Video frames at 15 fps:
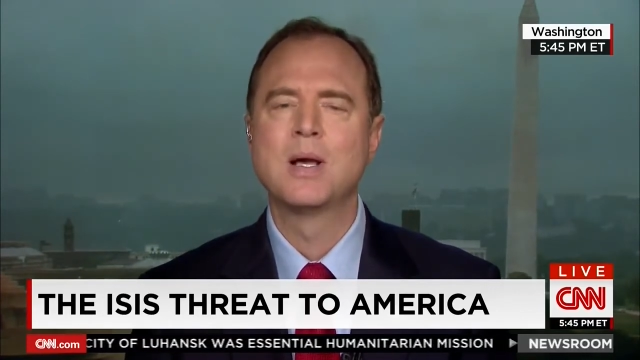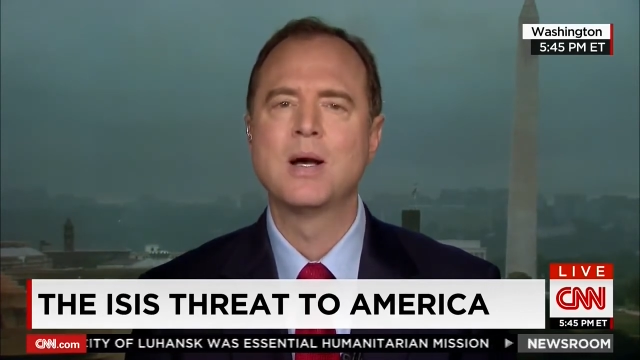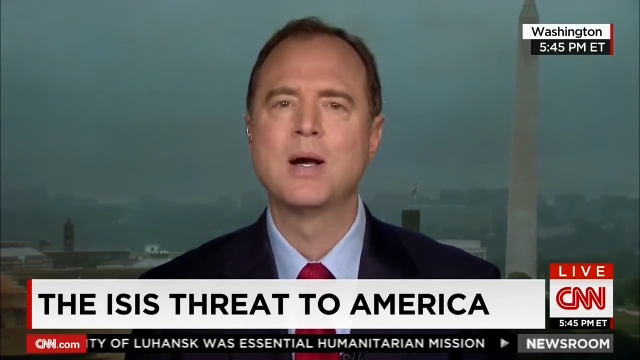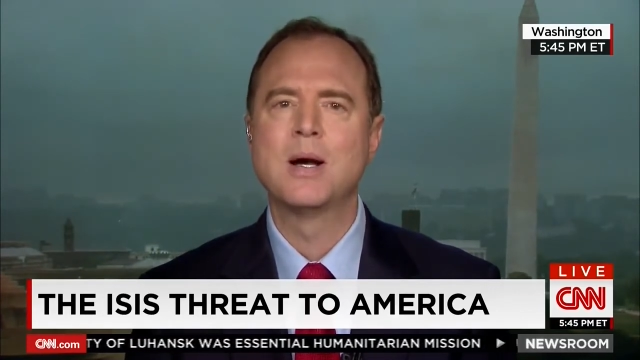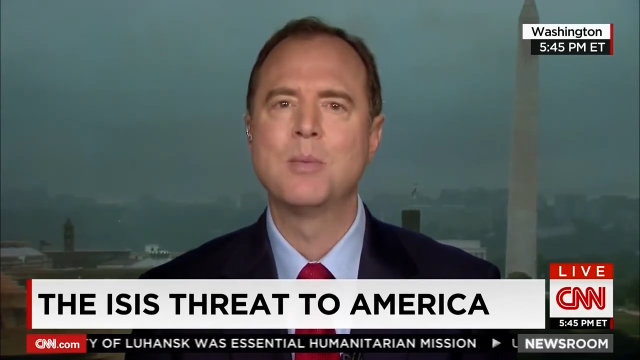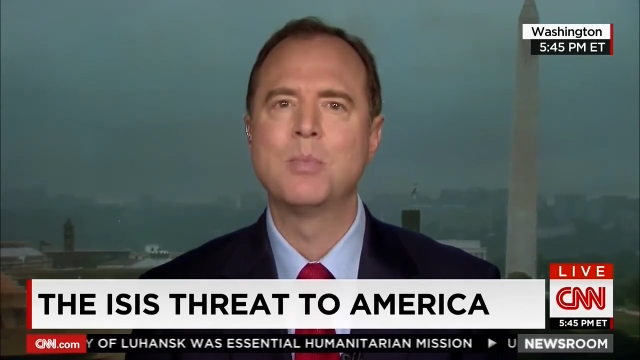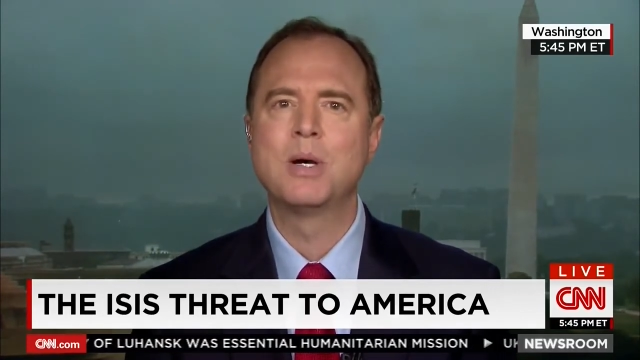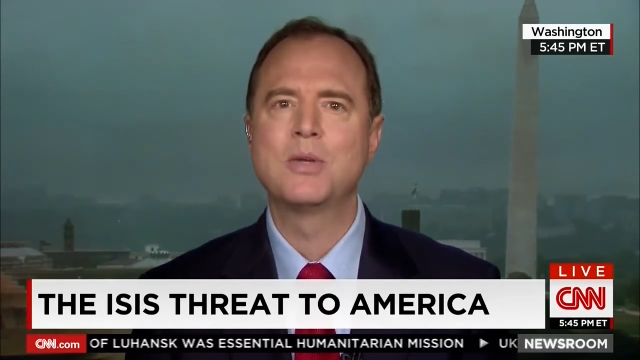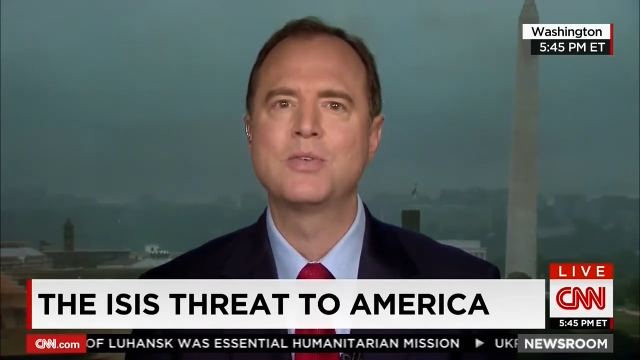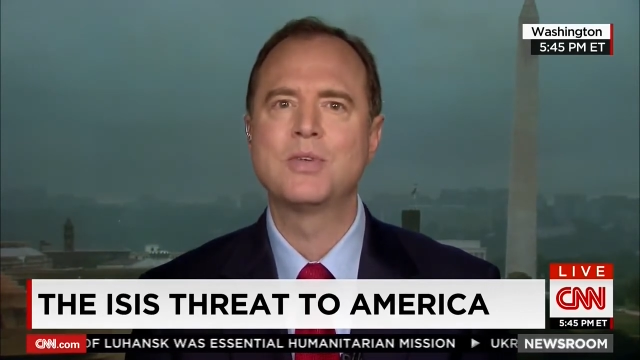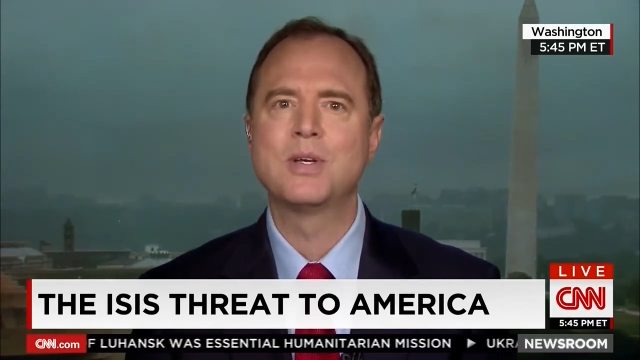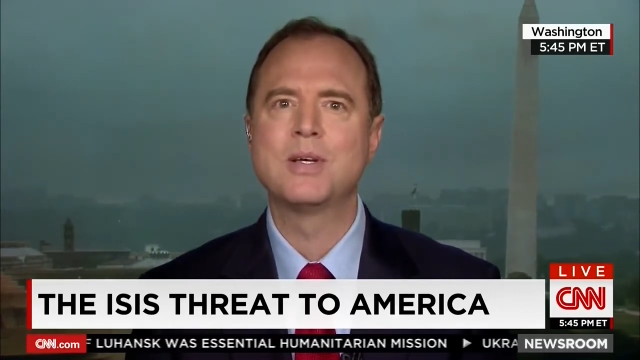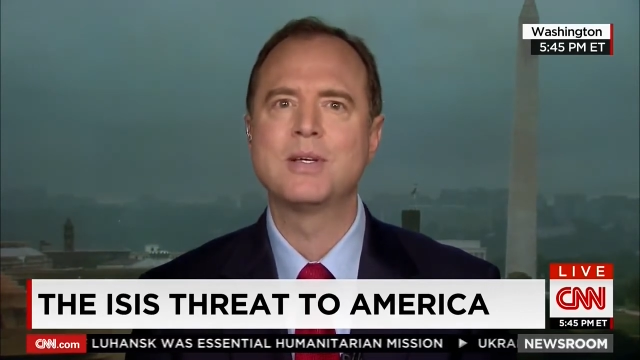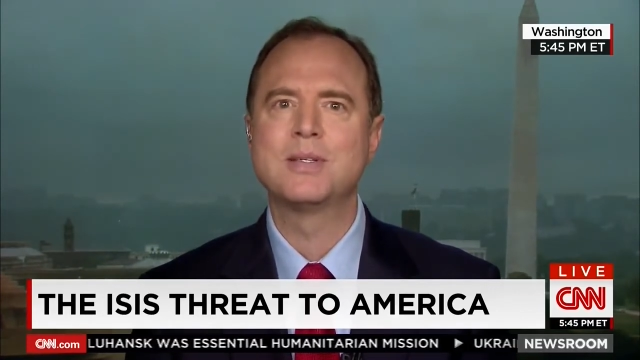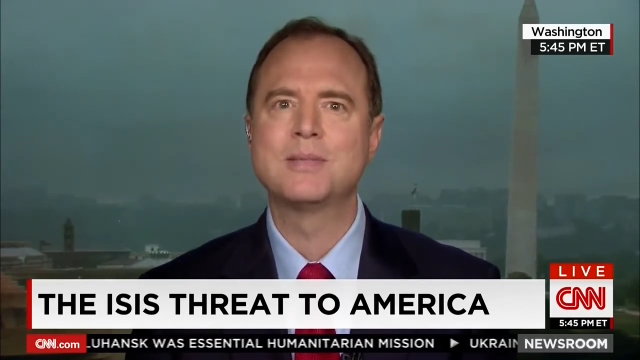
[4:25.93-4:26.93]
Uh, but
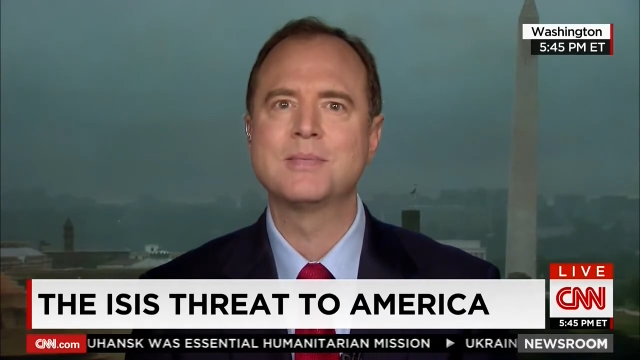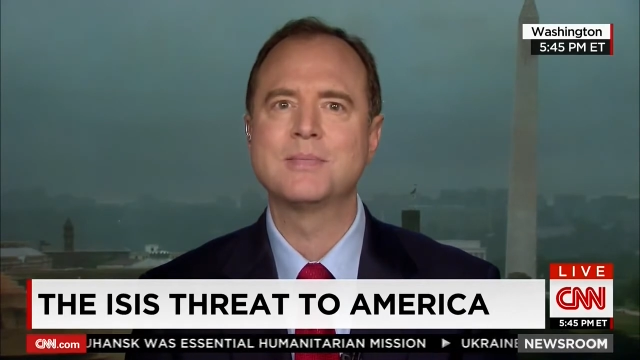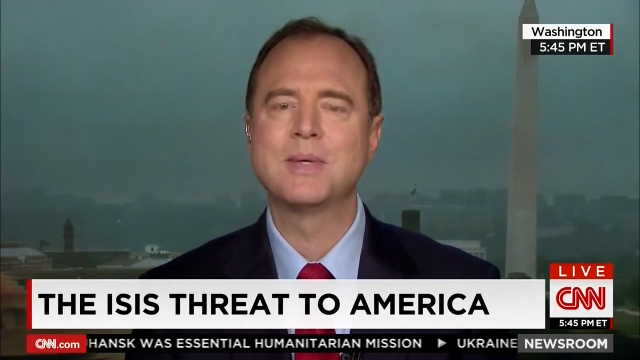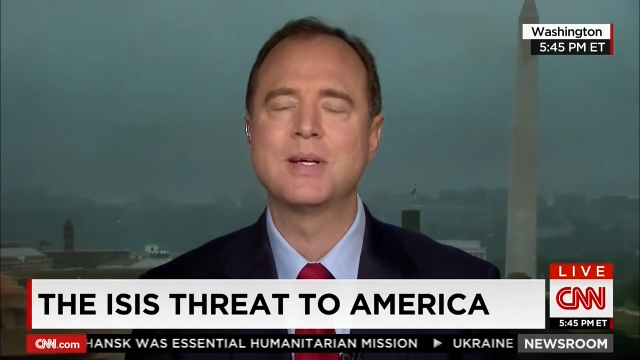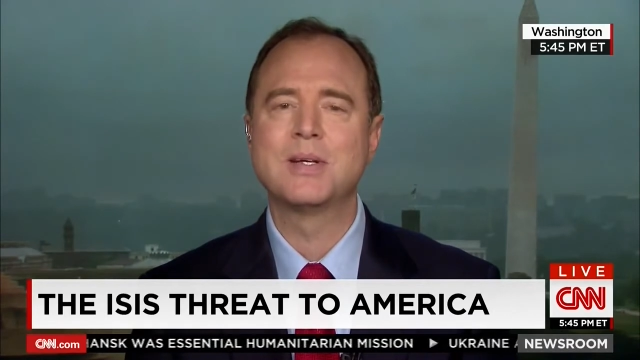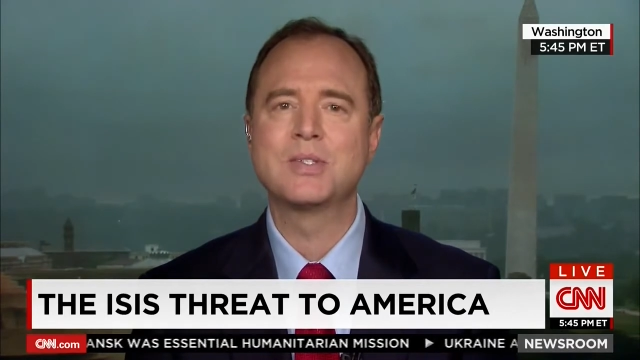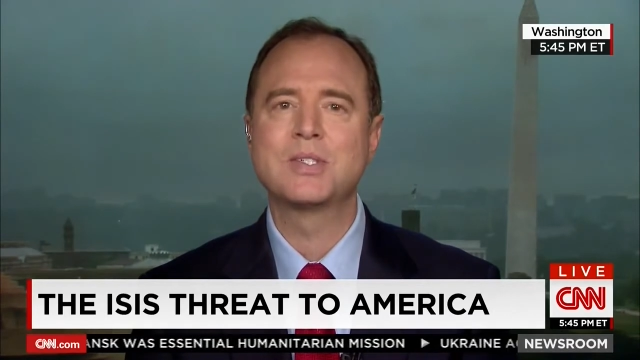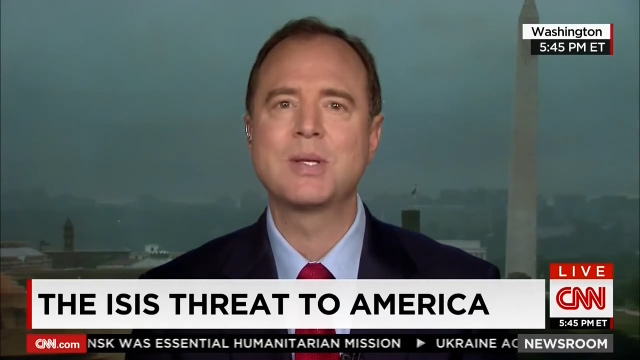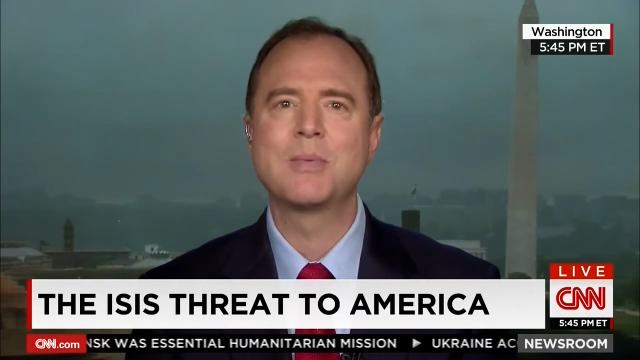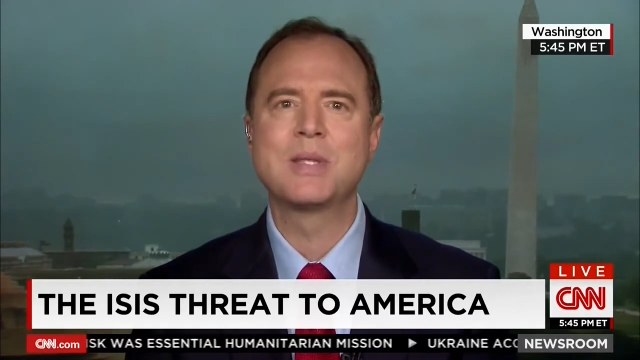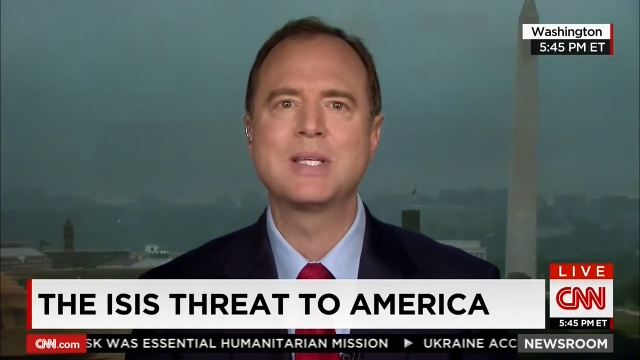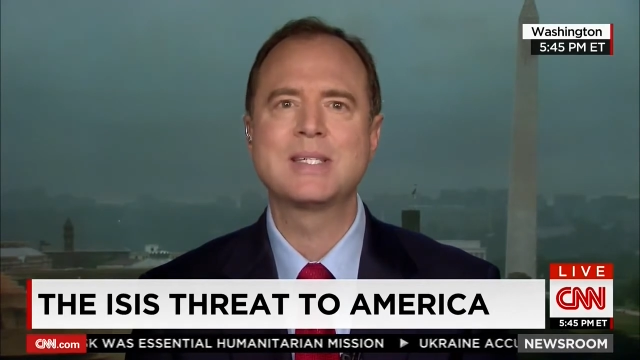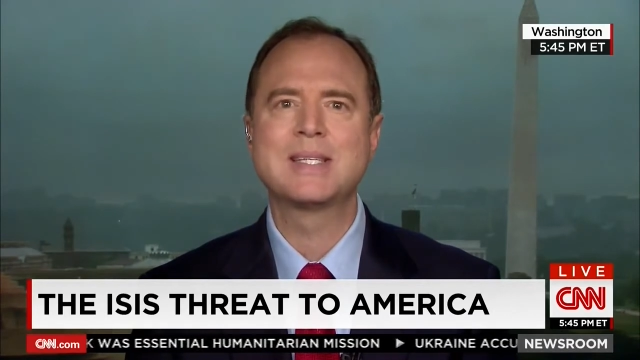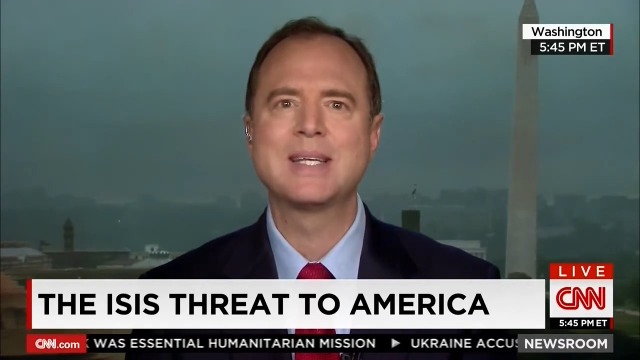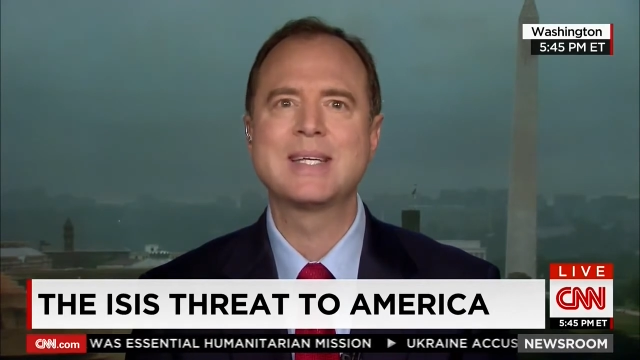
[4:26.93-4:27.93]
uh, uh, some
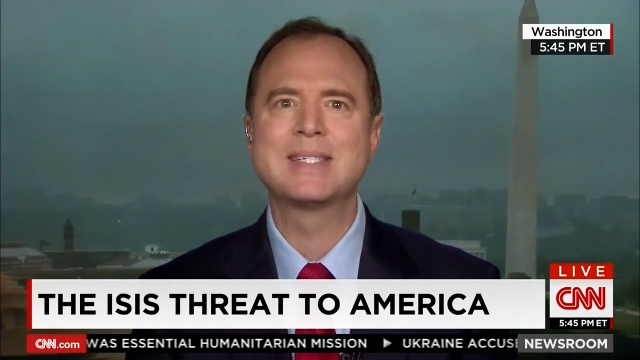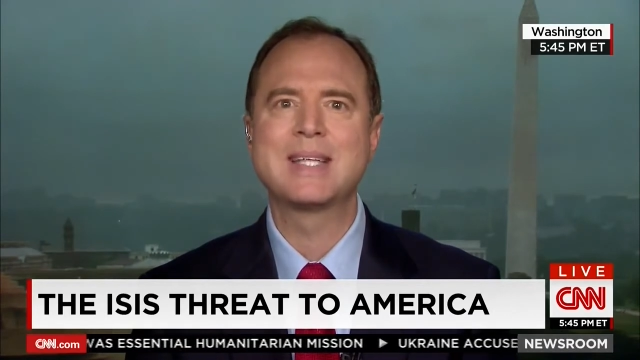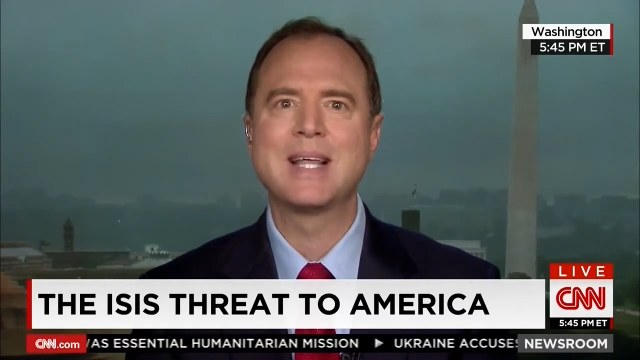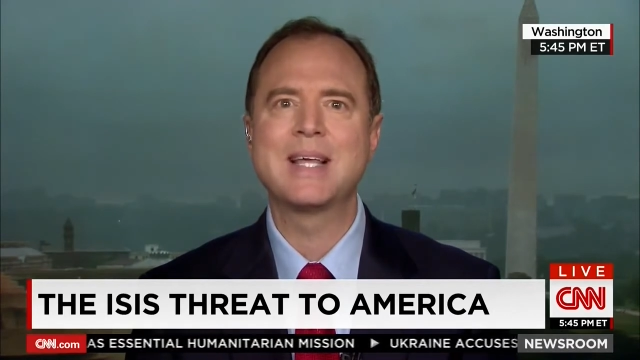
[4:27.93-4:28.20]
of these things,